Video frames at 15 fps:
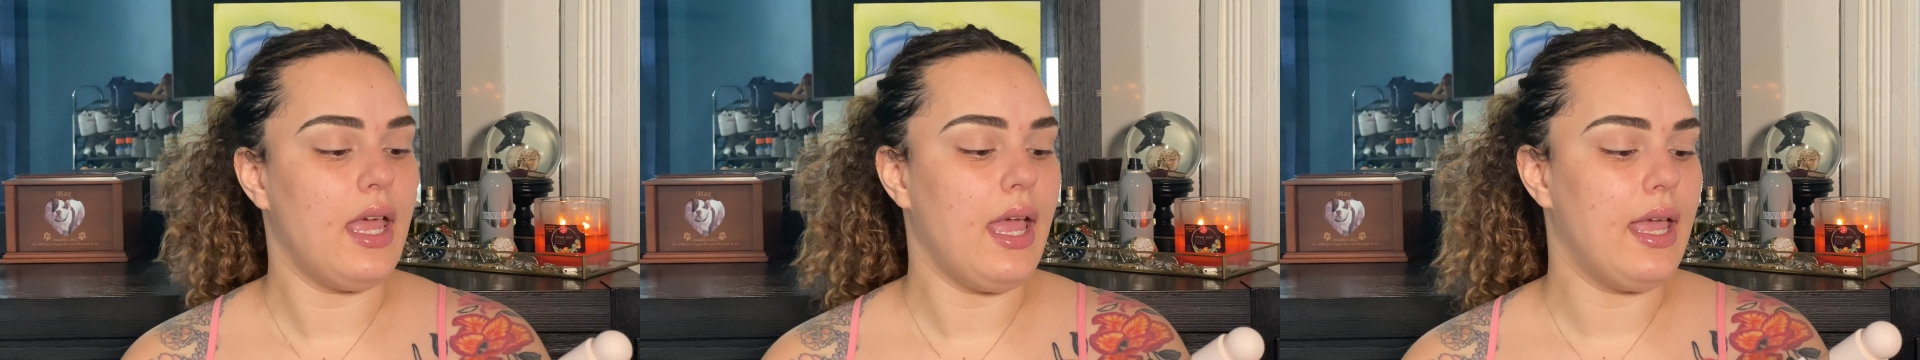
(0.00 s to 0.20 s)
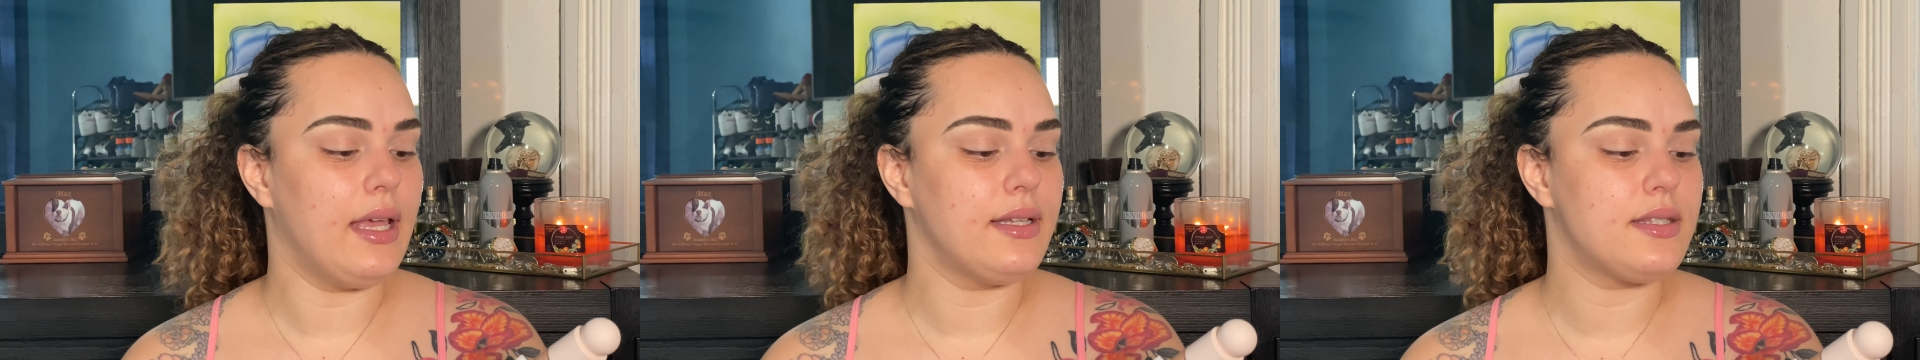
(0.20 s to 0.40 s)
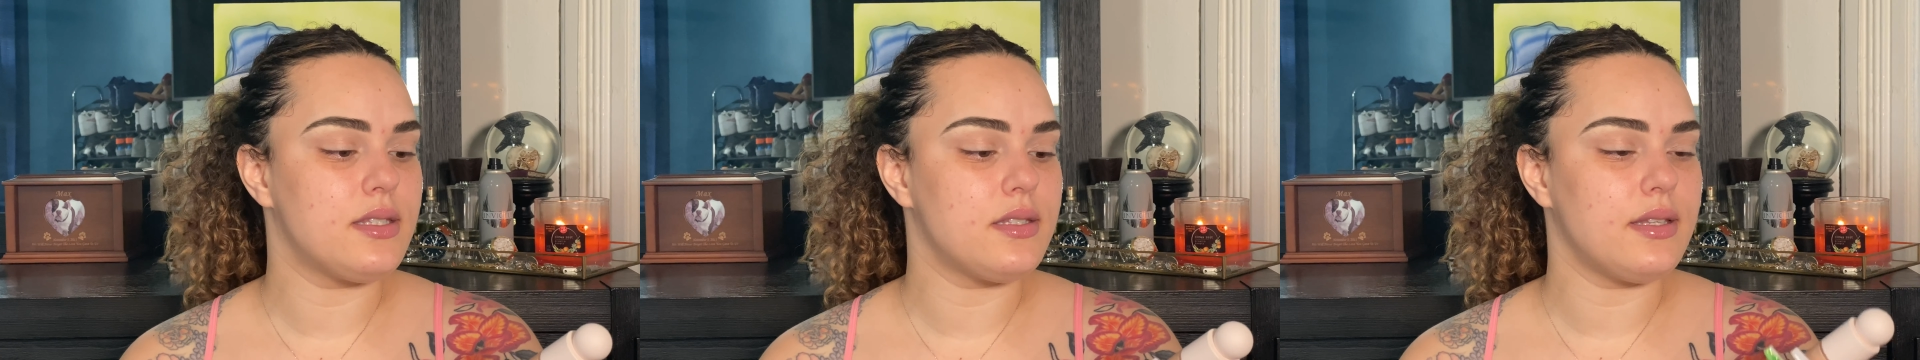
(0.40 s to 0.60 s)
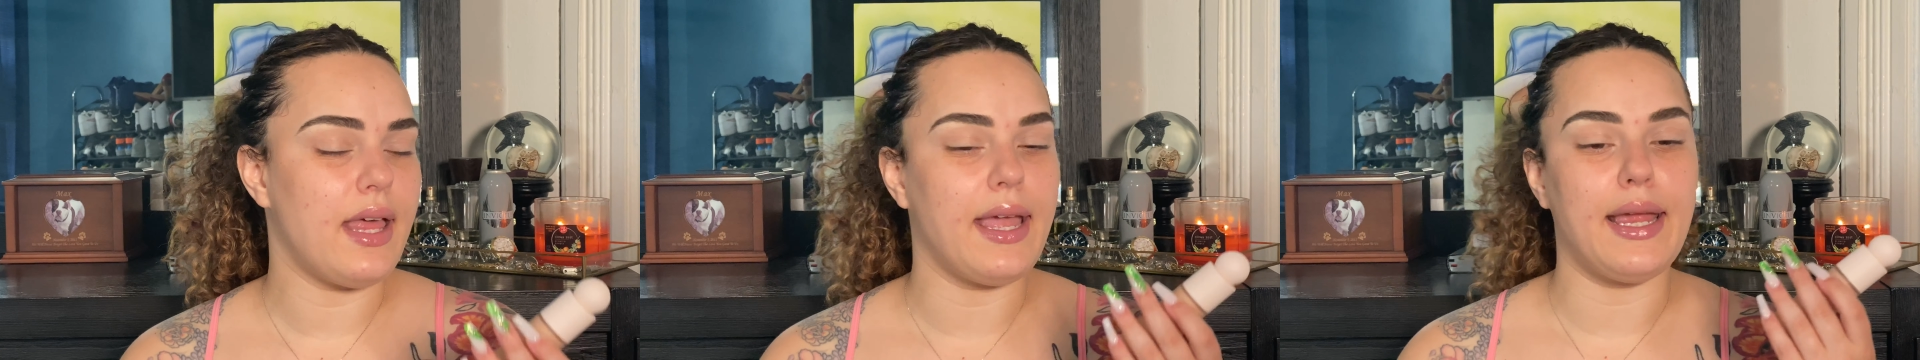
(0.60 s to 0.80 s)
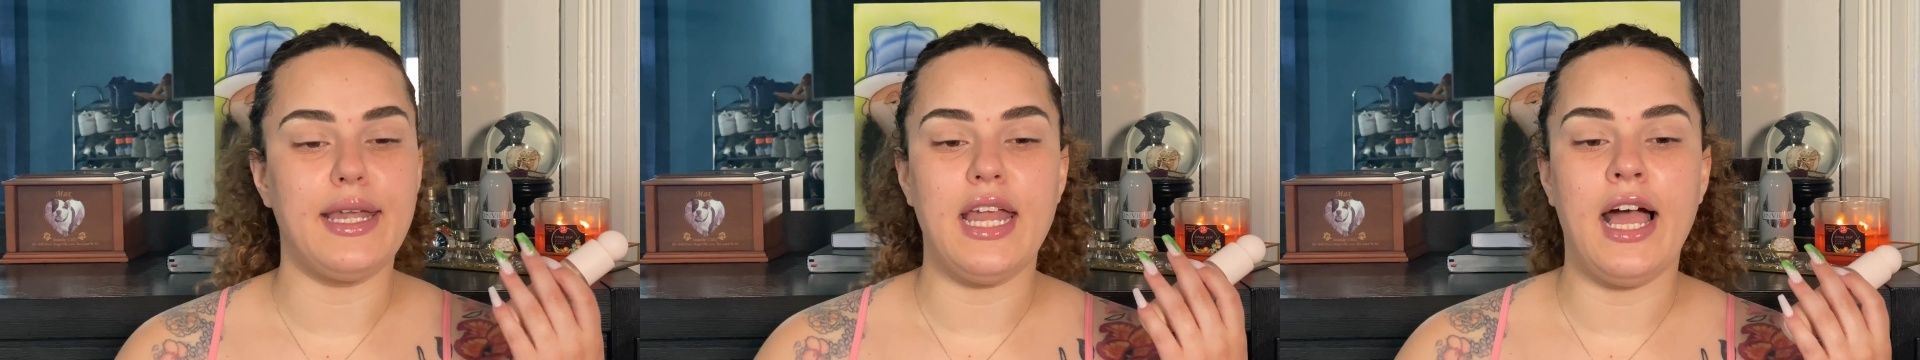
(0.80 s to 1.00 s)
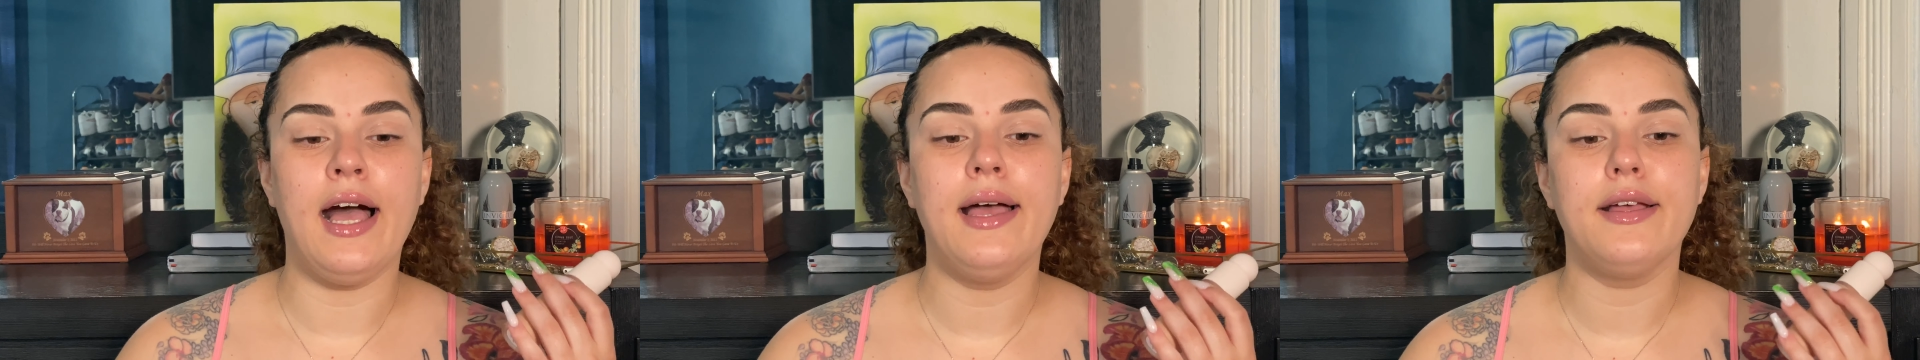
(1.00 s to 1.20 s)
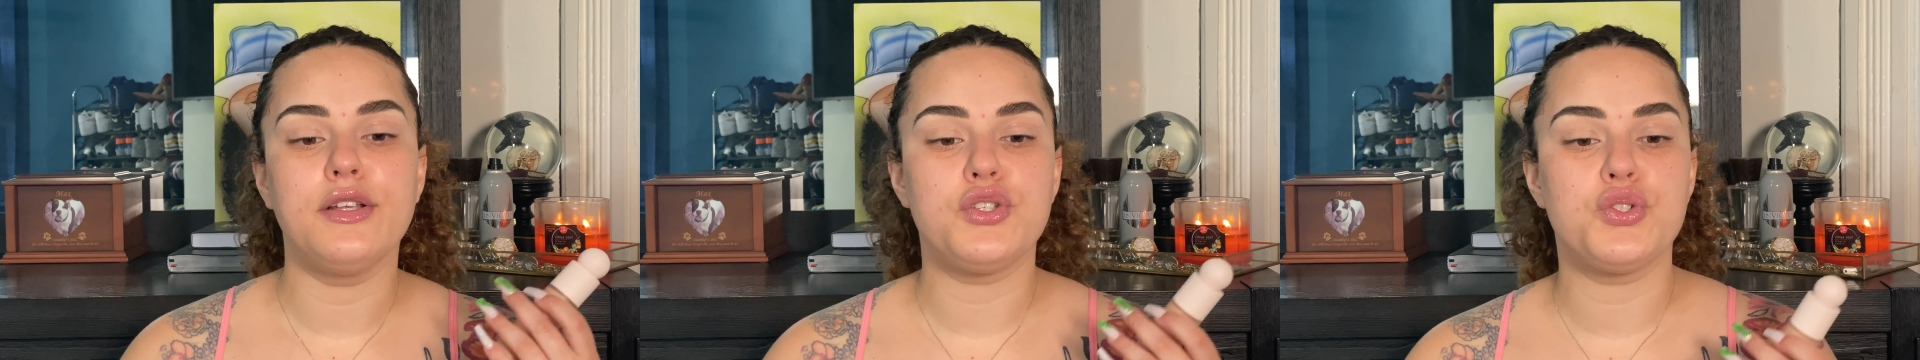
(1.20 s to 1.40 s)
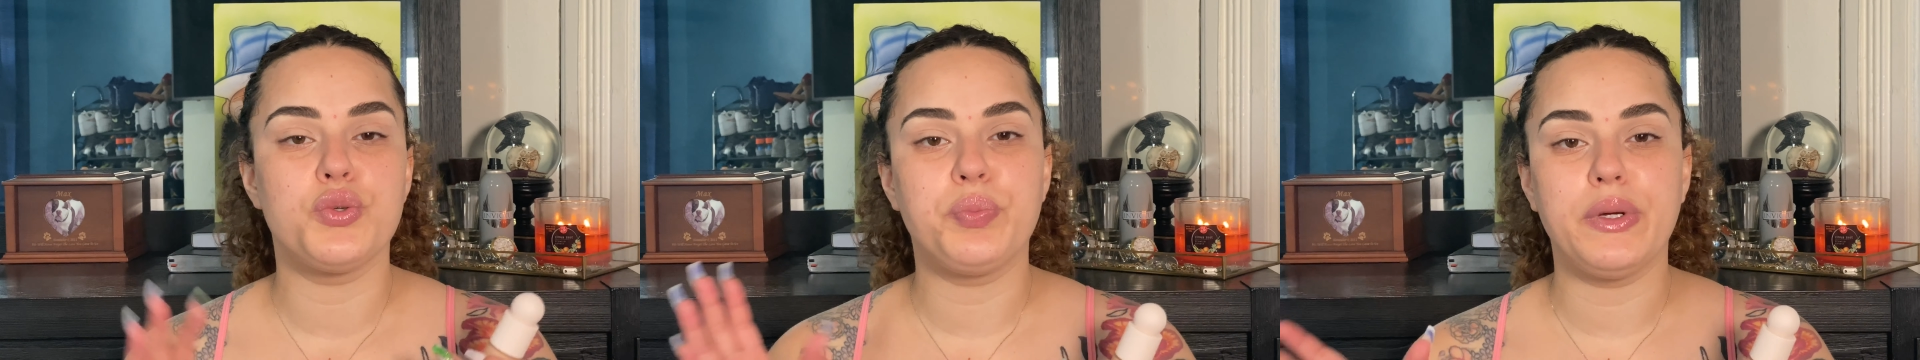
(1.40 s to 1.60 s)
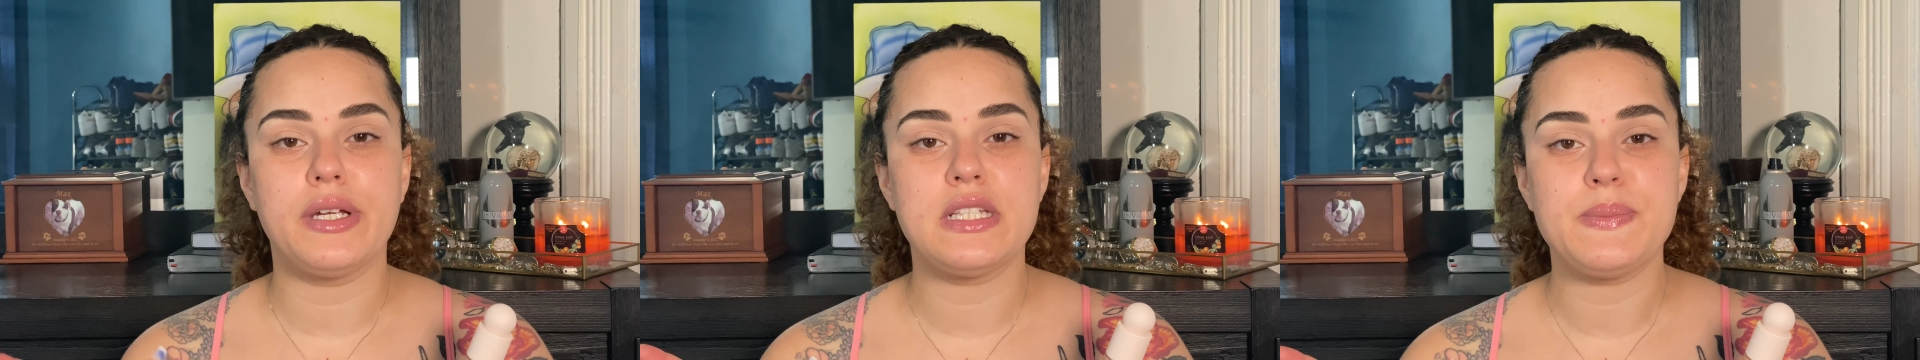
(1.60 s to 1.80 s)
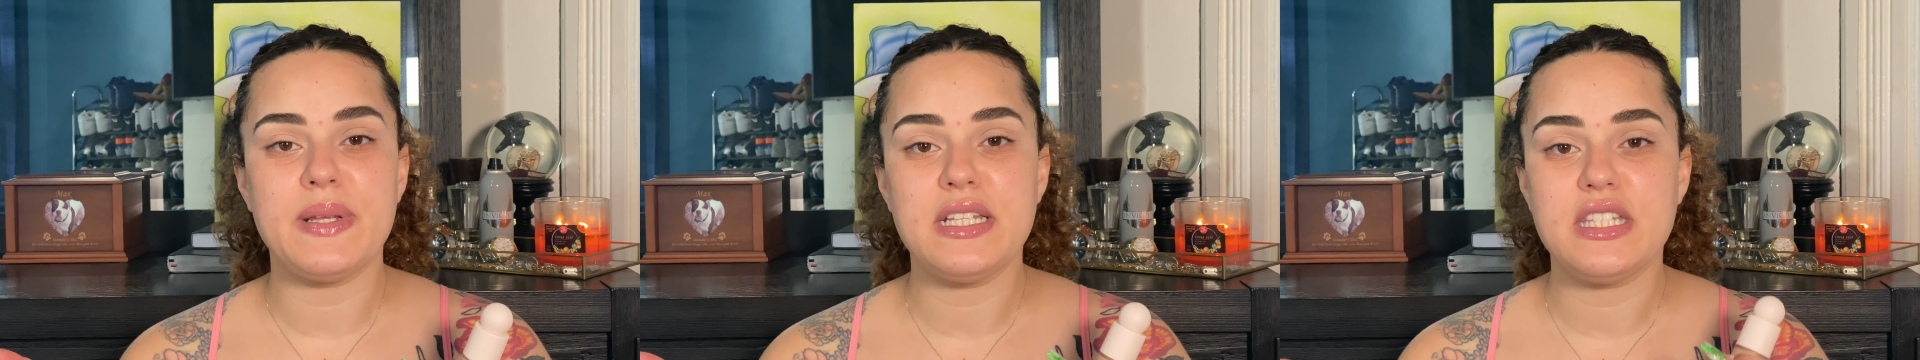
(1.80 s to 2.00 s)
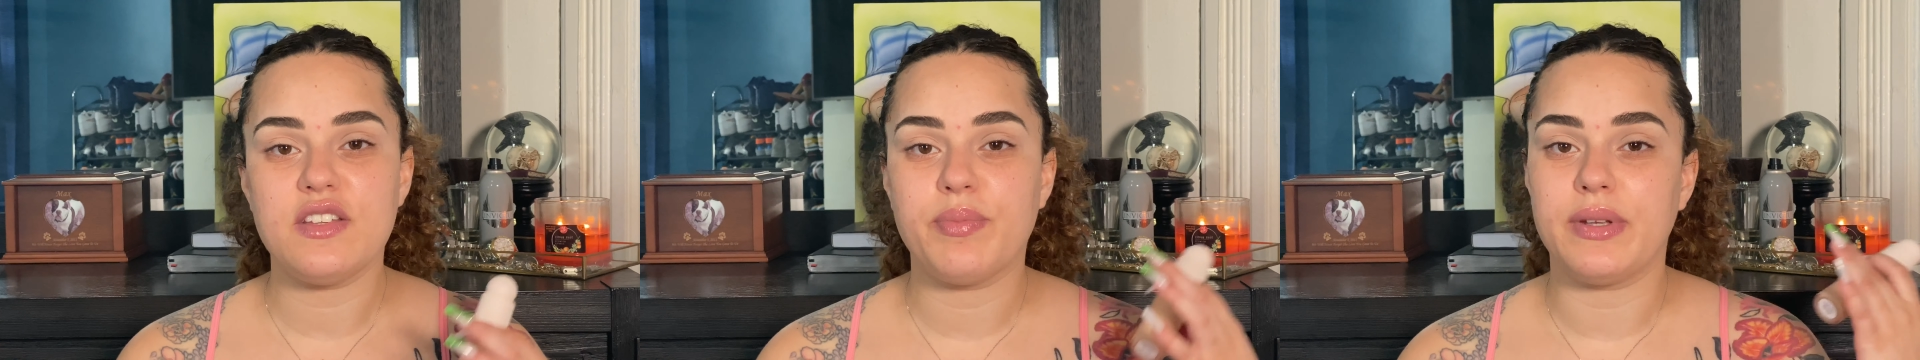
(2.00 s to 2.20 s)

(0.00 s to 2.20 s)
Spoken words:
It's like not super expensive,